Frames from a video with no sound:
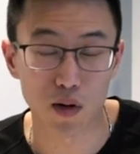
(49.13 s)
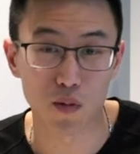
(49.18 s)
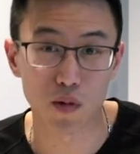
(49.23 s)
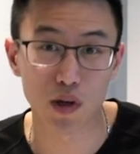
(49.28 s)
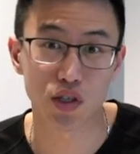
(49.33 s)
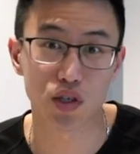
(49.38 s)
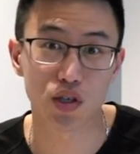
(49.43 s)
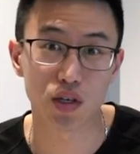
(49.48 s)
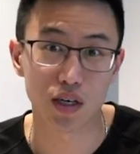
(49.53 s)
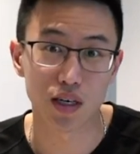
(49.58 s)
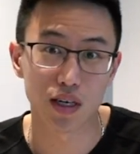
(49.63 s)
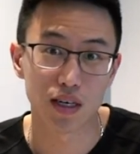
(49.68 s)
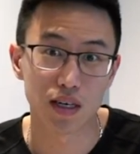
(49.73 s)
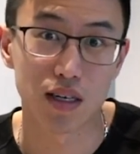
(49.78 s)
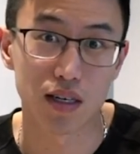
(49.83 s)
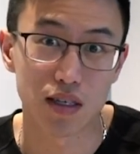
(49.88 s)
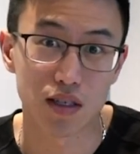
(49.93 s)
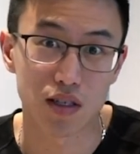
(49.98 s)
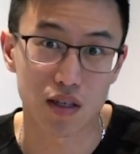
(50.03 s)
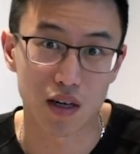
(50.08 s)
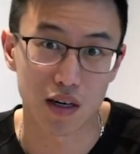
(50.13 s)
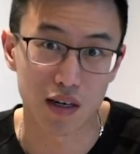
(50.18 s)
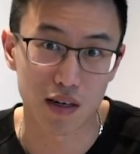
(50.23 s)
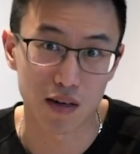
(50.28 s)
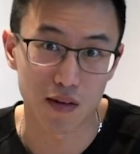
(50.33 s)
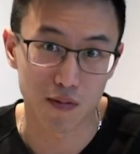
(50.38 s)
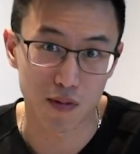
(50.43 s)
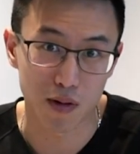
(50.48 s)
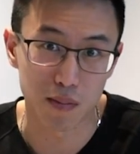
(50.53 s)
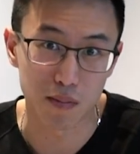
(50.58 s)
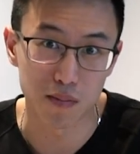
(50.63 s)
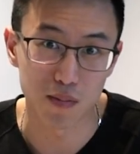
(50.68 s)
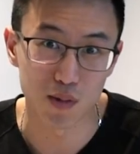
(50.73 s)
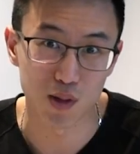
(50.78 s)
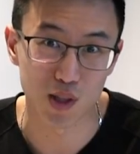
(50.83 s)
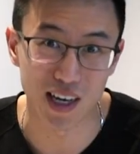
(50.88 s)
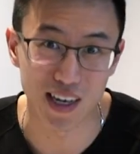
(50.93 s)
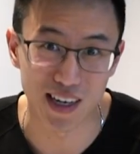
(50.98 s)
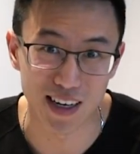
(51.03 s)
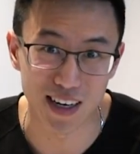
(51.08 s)
which started from
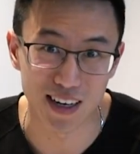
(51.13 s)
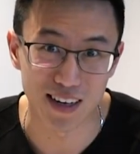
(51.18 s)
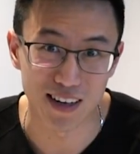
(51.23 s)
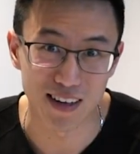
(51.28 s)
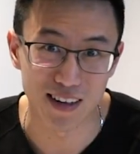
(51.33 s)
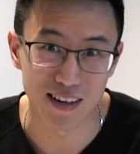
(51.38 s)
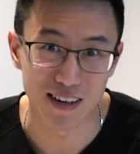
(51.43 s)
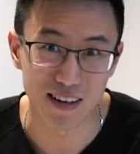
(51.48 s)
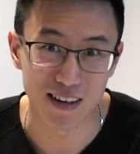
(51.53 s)
China.